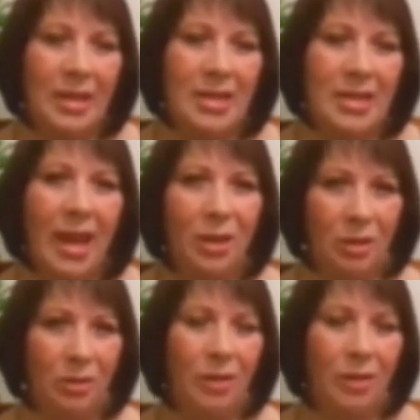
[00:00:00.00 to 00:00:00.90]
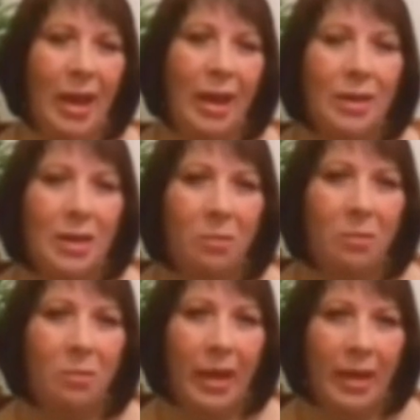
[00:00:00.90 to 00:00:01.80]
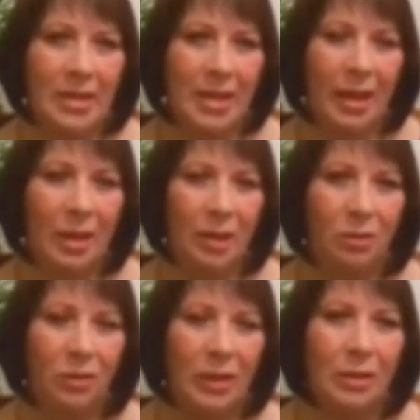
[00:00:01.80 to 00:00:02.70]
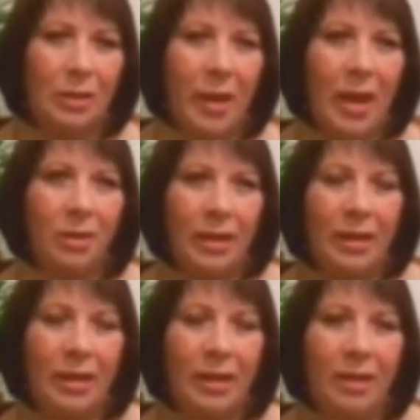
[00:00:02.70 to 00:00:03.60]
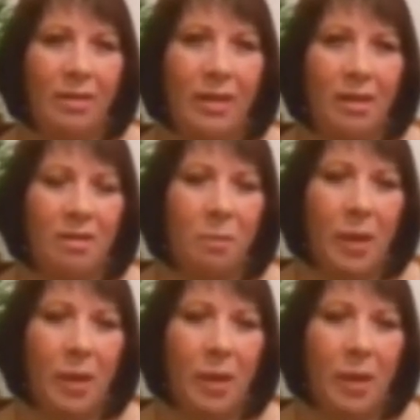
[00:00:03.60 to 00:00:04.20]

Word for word: it's how you, how you come back, is how you feel about things.